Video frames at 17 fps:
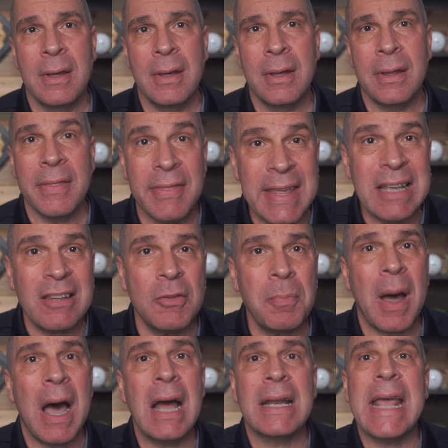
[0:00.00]
This
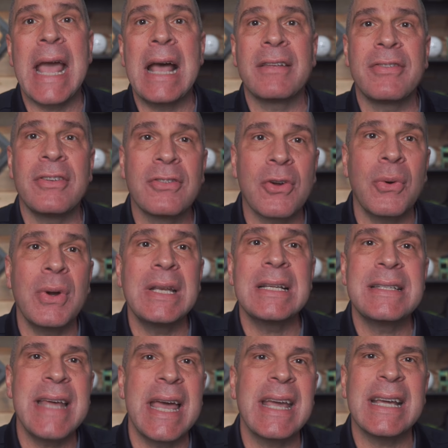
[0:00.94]
podcast is going to
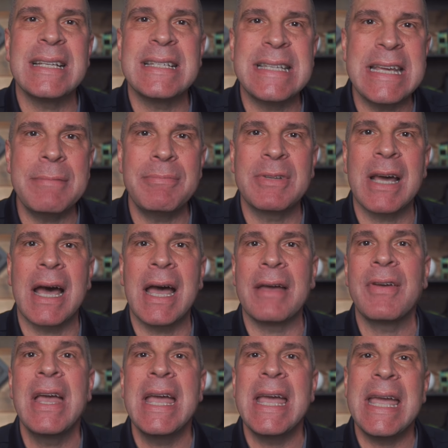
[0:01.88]
take a deep
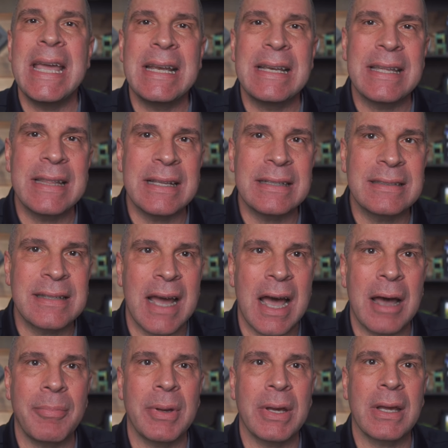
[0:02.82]
dive into this
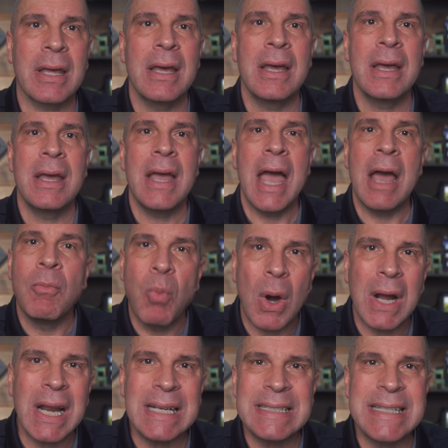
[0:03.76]
topic and
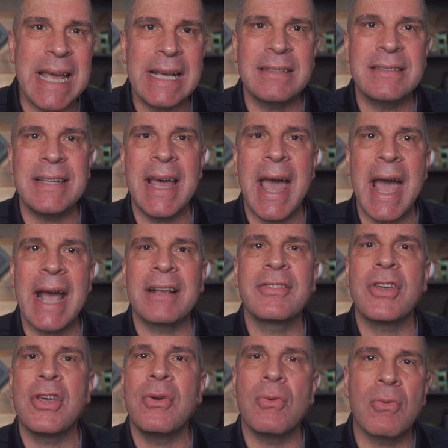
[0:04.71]
what it takes to
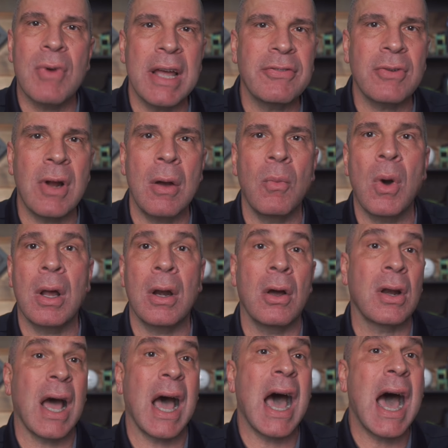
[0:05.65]
execute Restaurant One
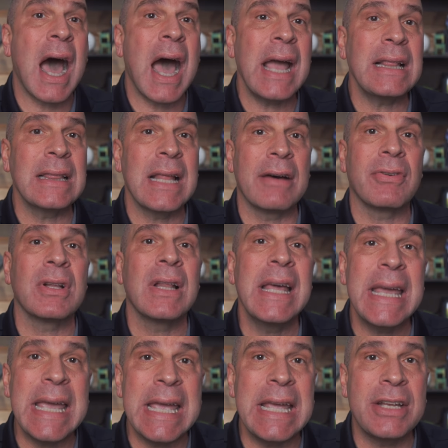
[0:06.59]
on a high level
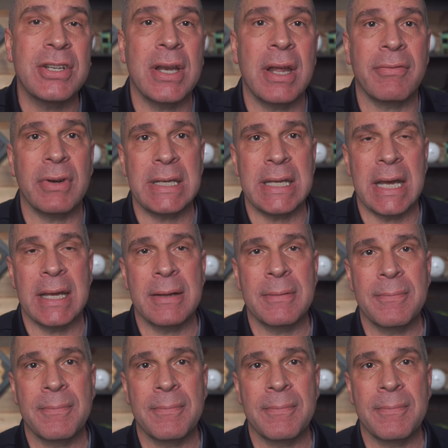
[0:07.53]
each and every day.